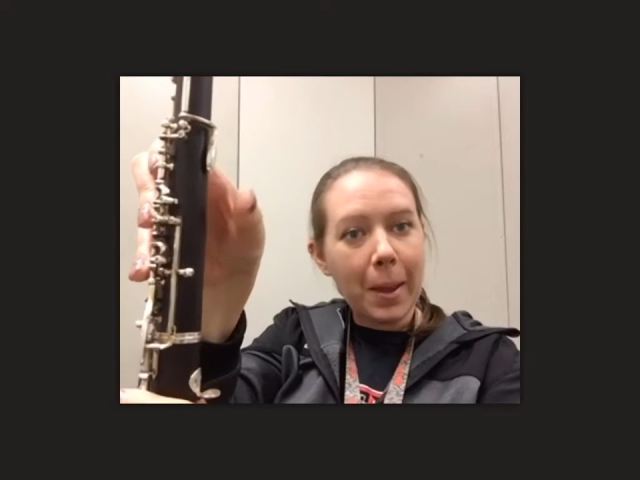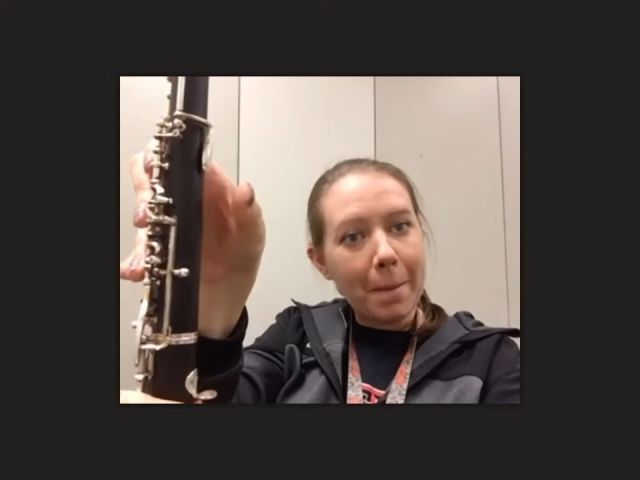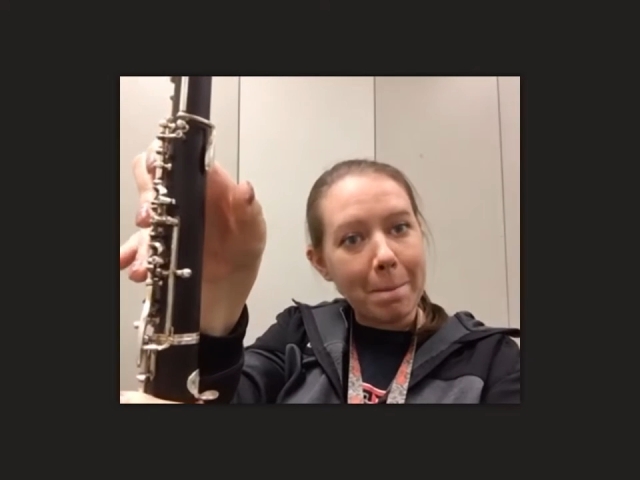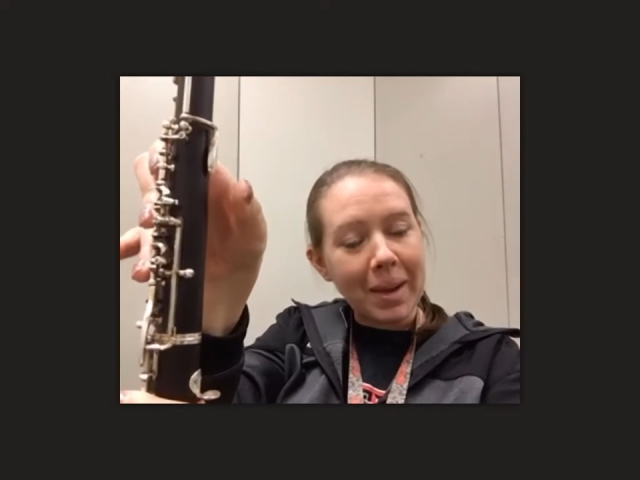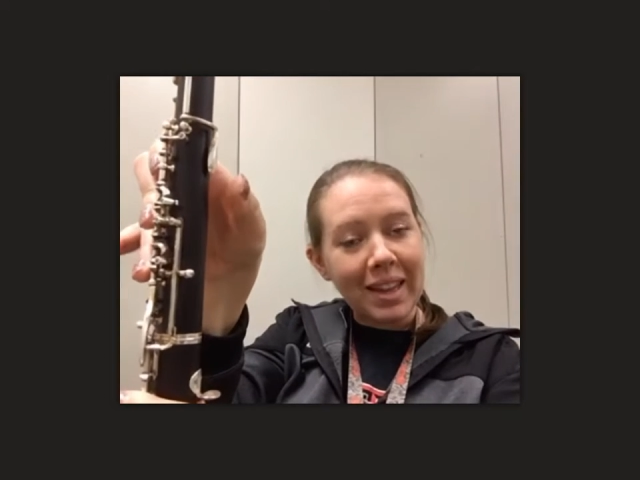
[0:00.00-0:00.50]

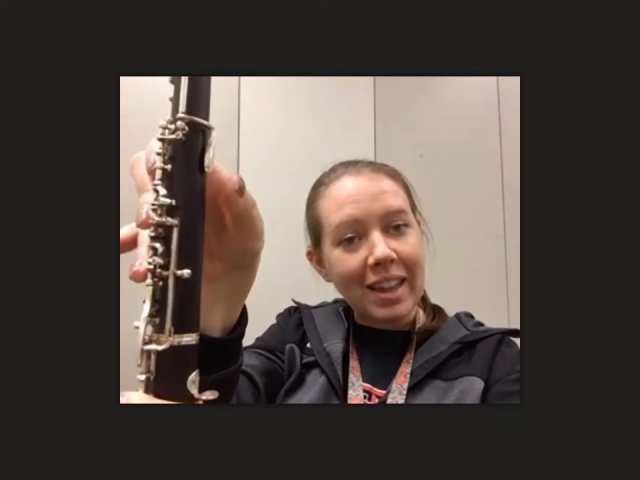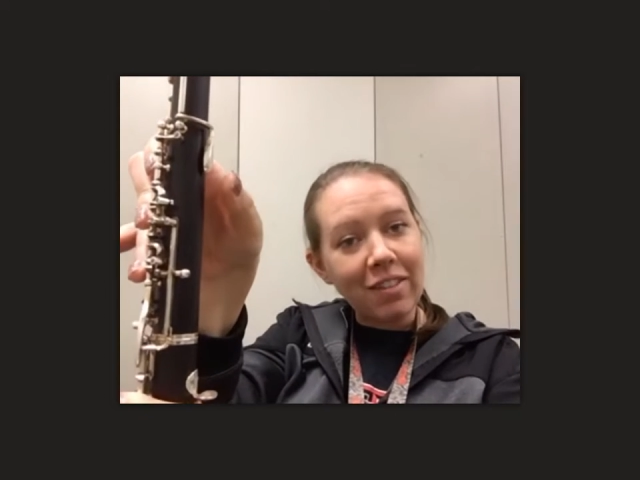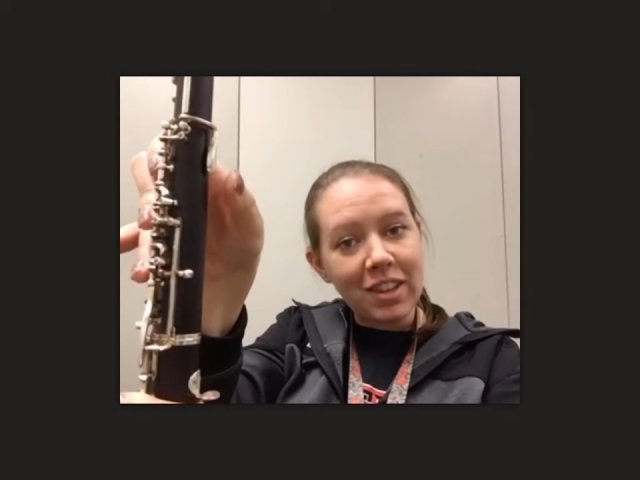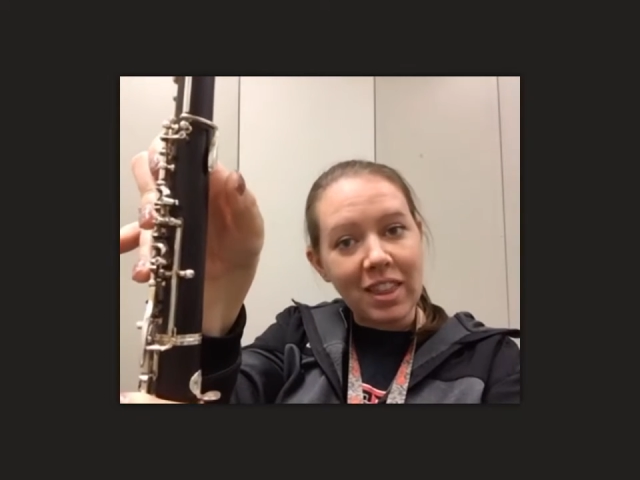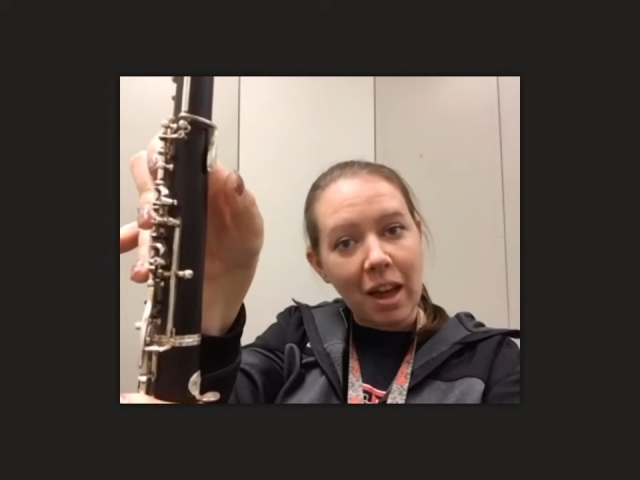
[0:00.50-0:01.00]
My left
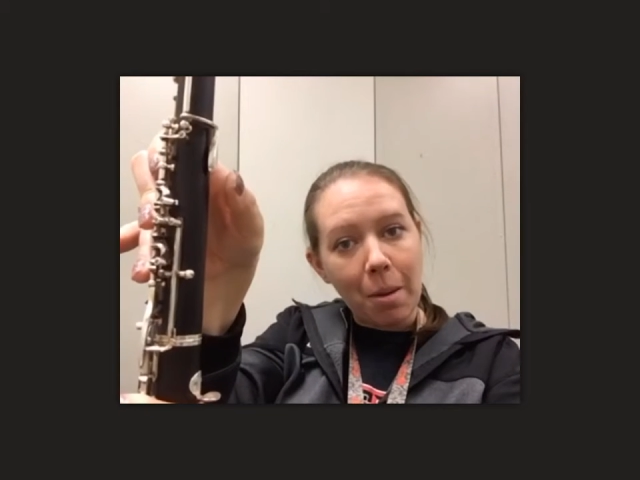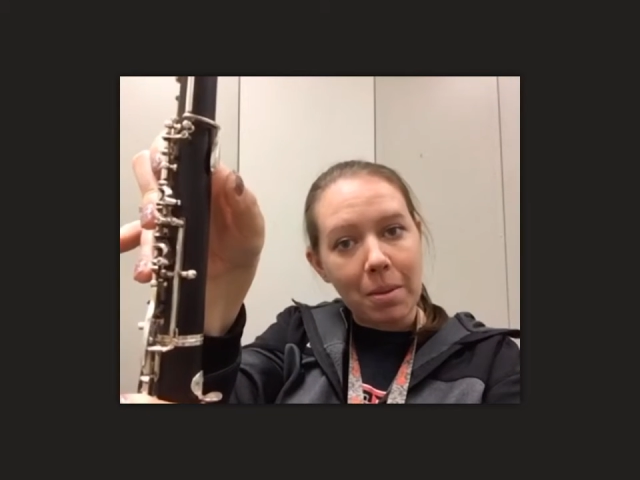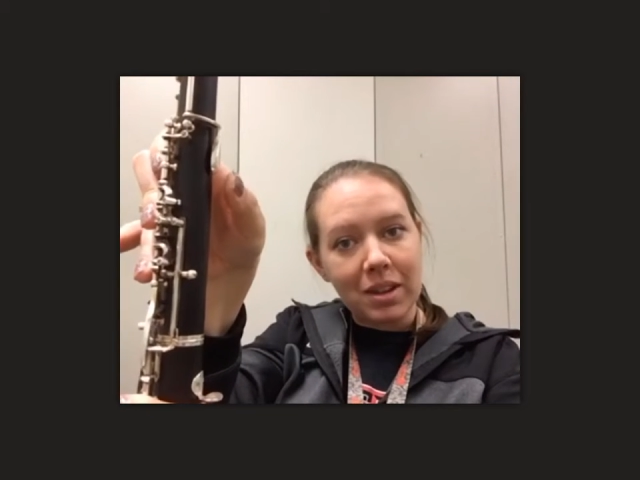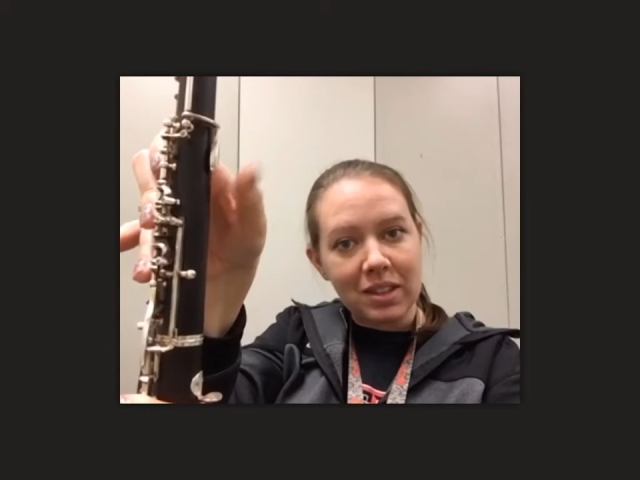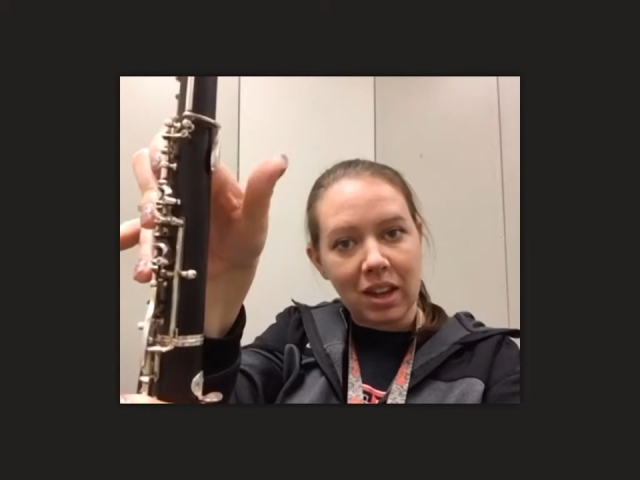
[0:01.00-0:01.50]
thumb
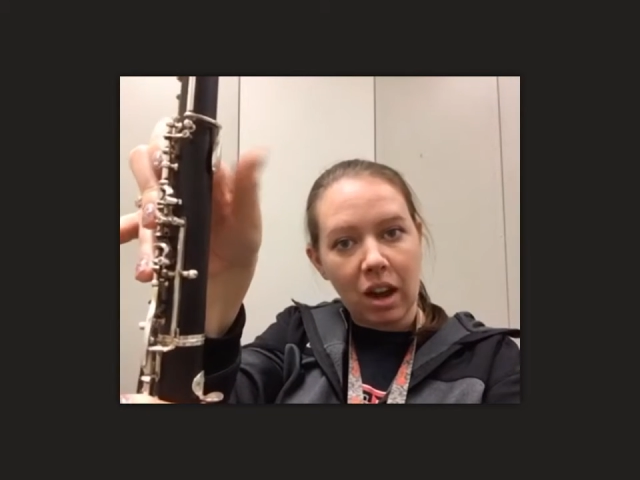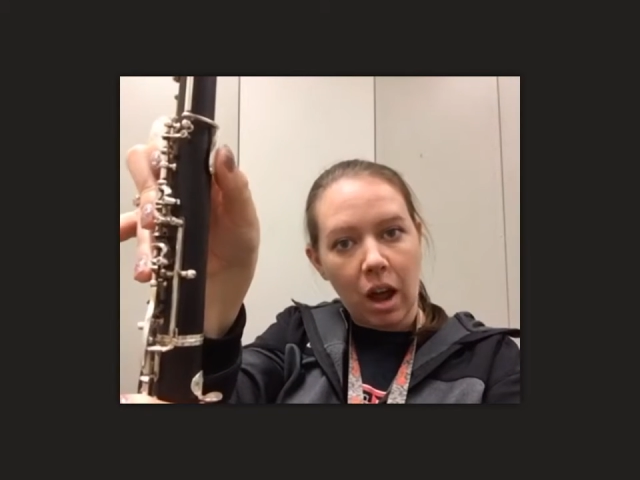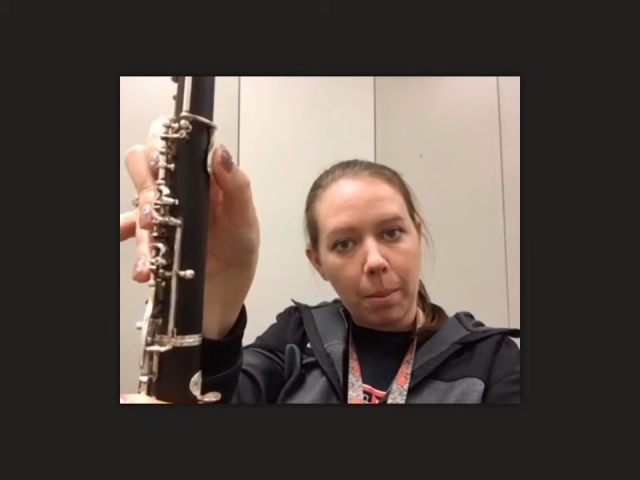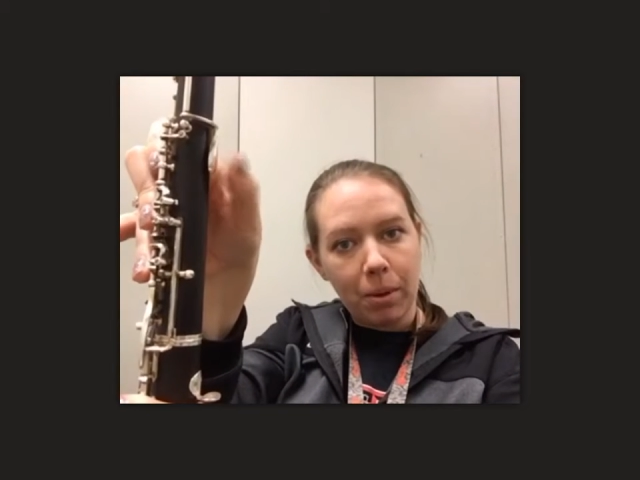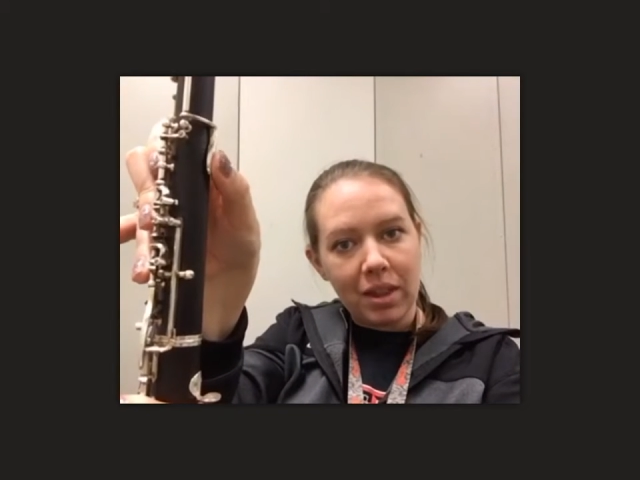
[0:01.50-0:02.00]
is going to
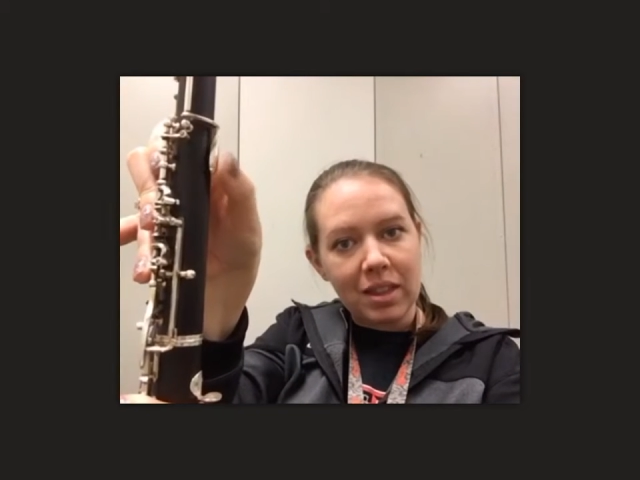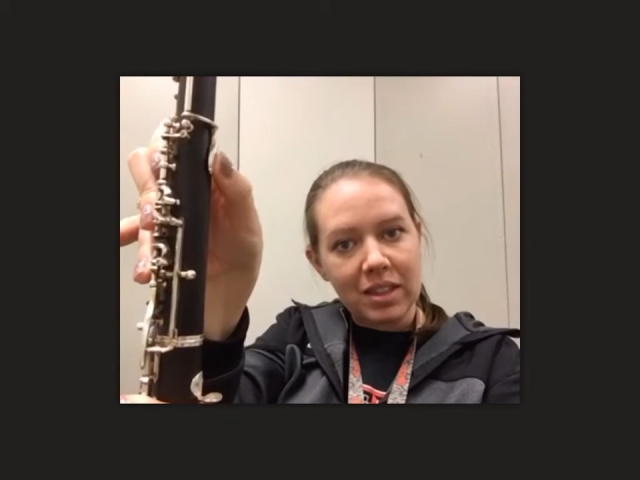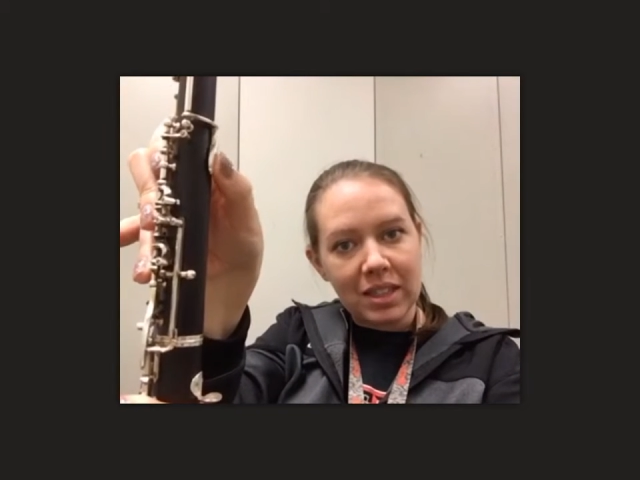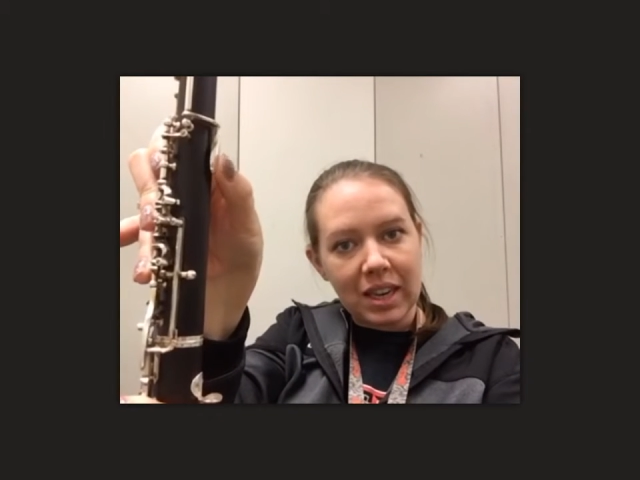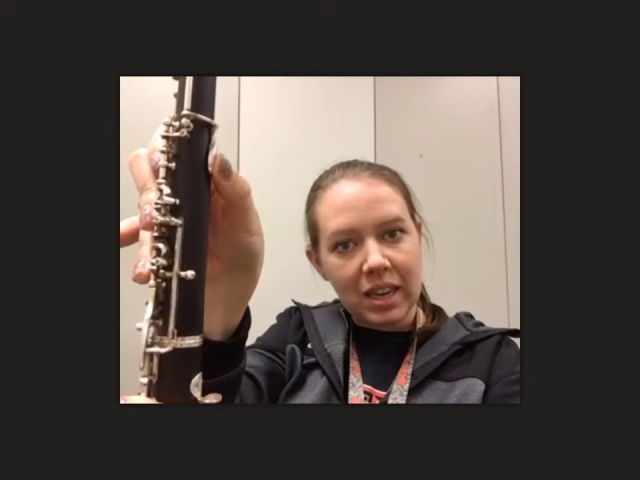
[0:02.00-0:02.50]
operate
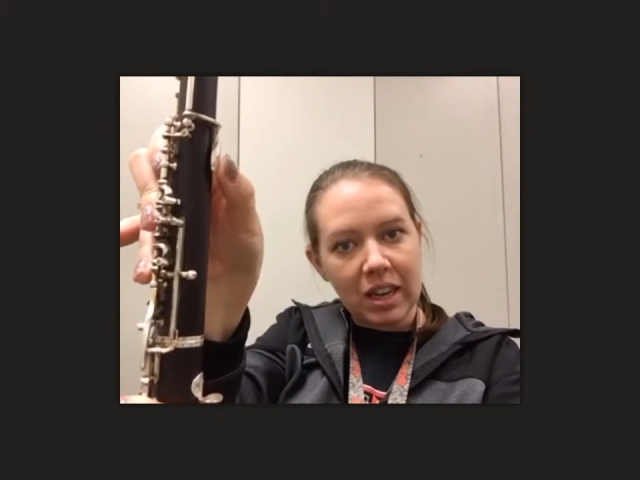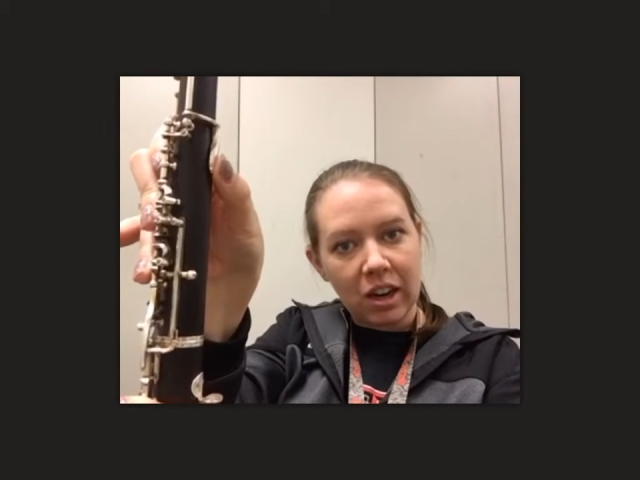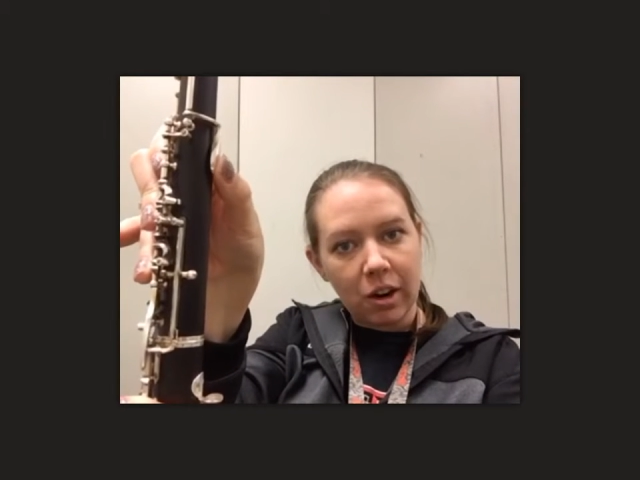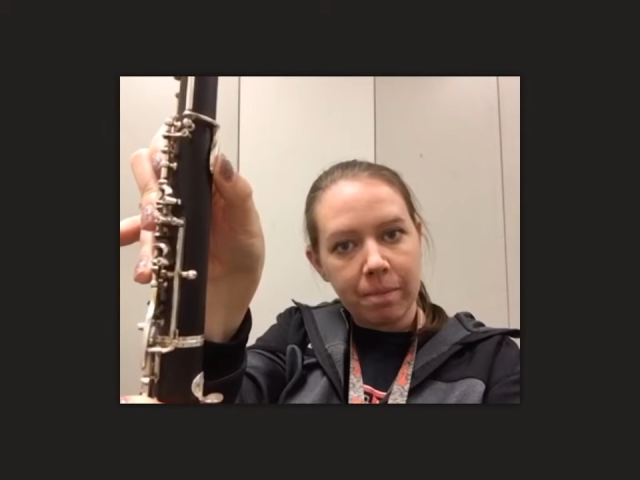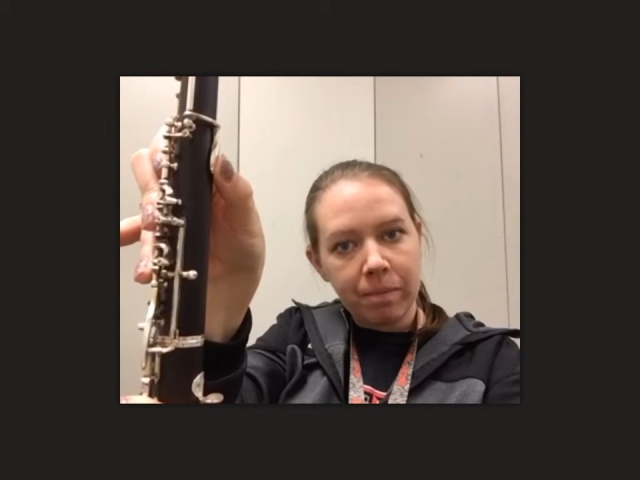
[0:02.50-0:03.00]
this key here,